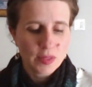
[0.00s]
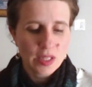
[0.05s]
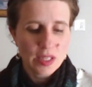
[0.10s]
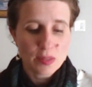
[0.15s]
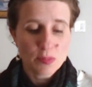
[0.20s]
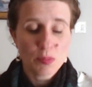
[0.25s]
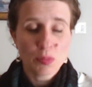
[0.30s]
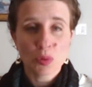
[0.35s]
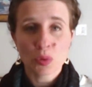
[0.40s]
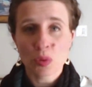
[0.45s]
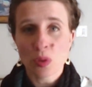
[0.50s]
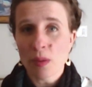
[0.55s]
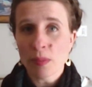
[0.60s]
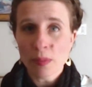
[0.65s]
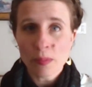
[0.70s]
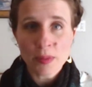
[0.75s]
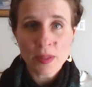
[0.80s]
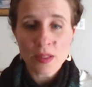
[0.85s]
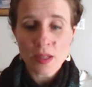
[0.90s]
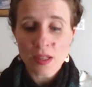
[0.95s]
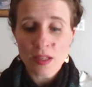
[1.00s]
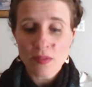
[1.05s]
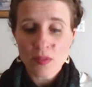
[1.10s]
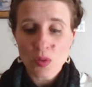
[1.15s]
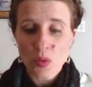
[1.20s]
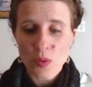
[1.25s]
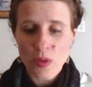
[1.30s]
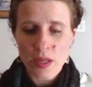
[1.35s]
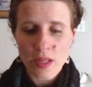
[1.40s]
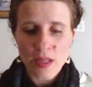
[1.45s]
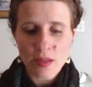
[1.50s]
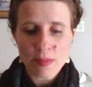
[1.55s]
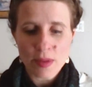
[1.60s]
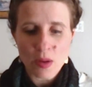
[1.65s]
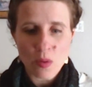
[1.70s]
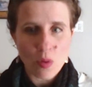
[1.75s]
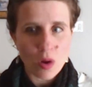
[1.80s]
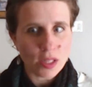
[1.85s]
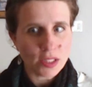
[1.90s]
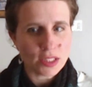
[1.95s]
It's probably not even going in my
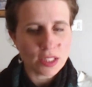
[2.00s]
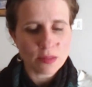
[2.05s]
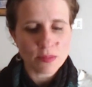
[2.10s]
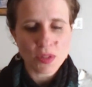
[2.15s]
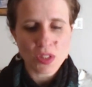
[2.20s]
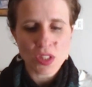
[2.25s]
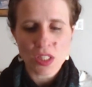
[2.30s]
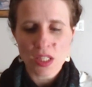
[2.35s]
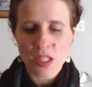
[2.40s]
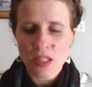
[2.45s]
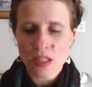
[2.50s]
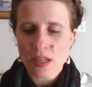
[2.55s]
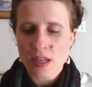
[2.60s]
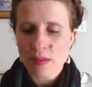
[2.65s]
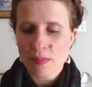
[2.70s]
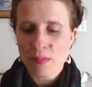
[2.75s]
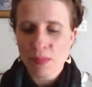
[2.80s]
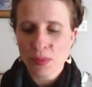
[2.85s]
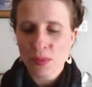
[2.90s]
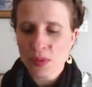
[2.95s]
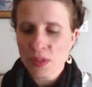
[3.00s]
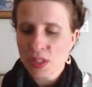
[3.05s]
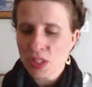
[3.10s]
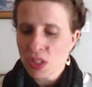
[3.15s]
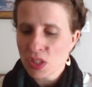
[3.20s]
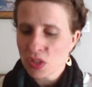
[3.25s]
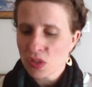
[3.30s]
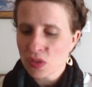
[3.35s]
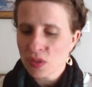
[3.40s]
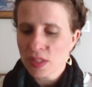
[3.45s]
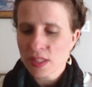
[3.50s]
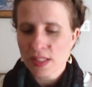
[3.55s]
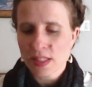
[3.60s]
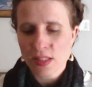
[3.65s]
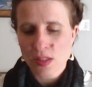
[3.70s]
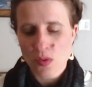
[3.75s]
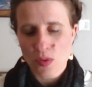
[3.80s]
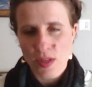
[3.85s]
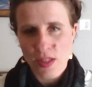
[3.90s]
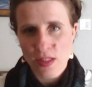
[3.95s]
washing machine. I'm pretty sure this is
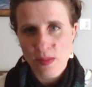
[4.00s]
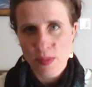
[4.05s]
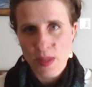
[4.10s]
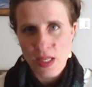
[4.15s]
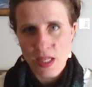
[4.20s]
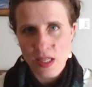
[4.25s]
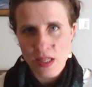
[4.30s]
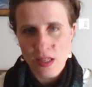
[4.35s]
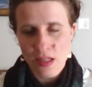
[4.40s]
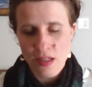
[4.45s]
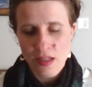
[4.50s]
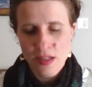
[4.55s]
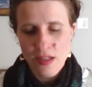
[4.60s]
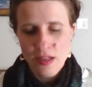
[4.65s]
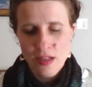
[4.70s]
going to be